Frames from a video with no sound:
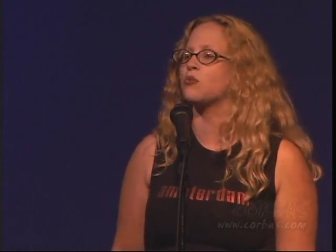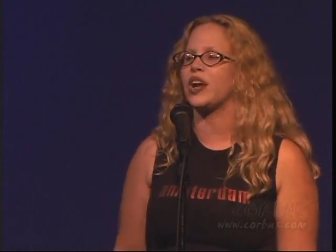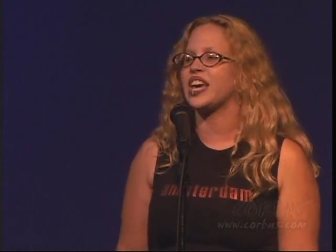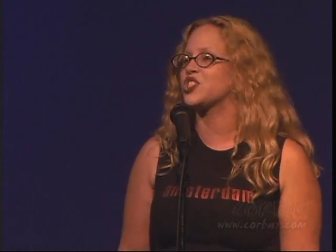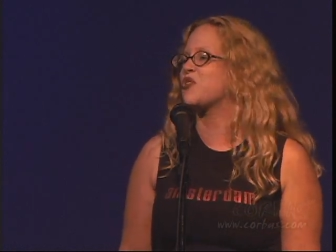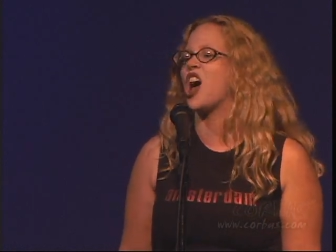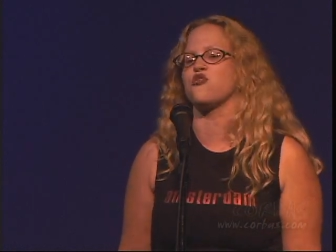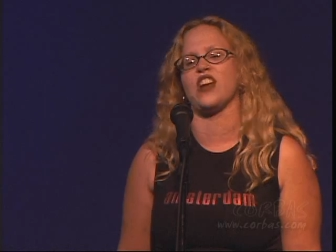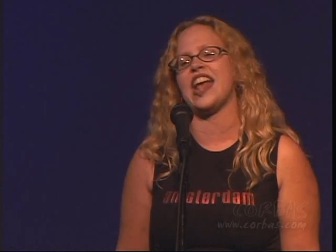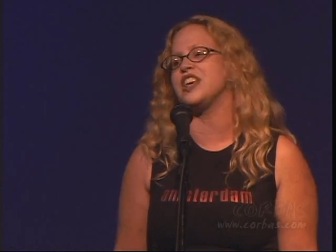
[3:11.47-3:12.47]
and one kiss,
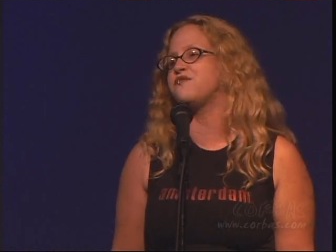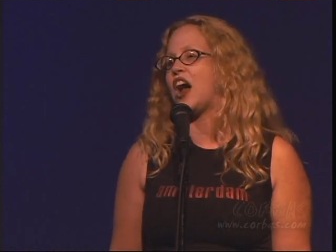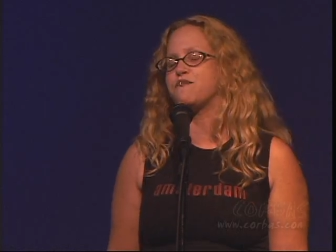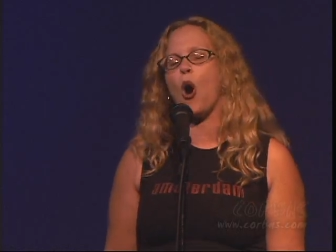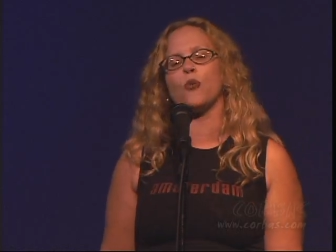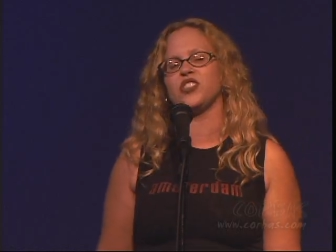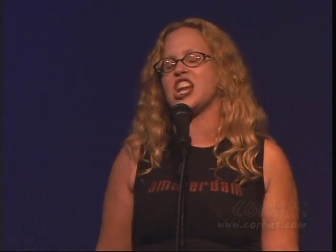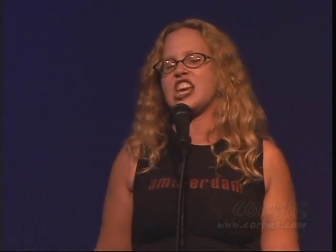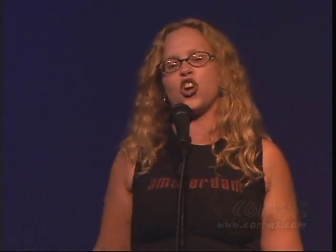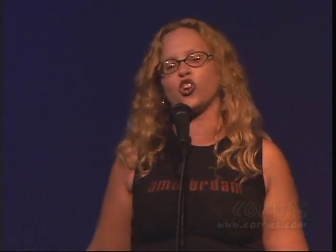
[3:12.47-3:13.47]
185 poems
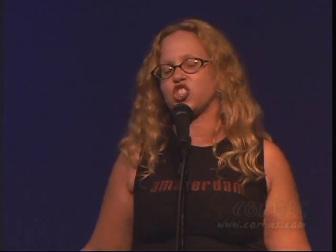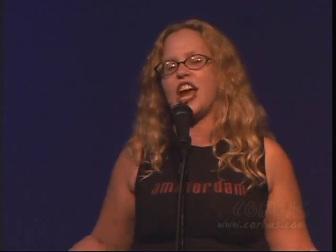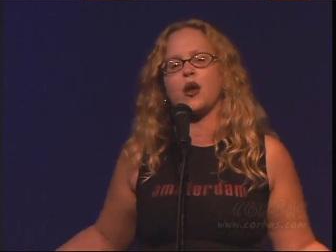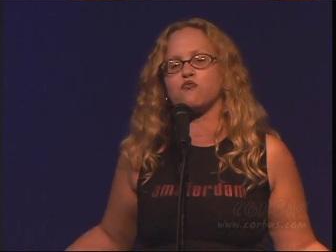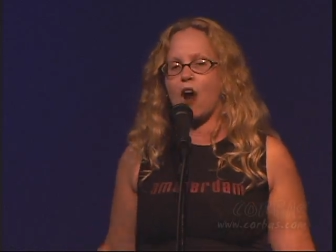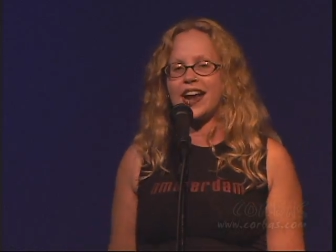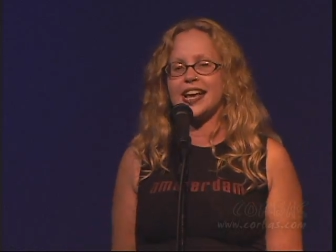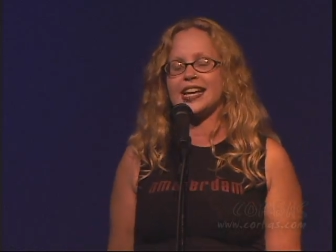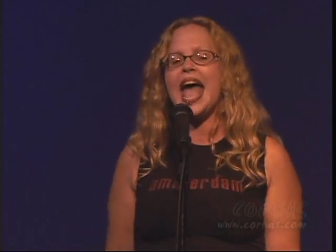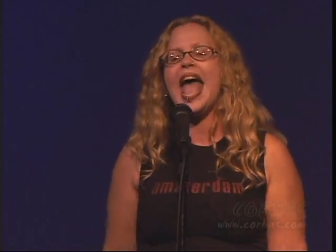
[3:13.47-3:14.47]
in eight years. I am
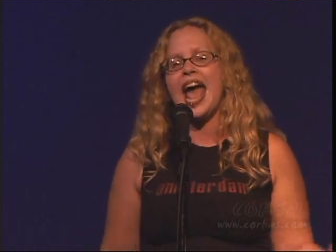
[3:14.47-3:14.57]
writing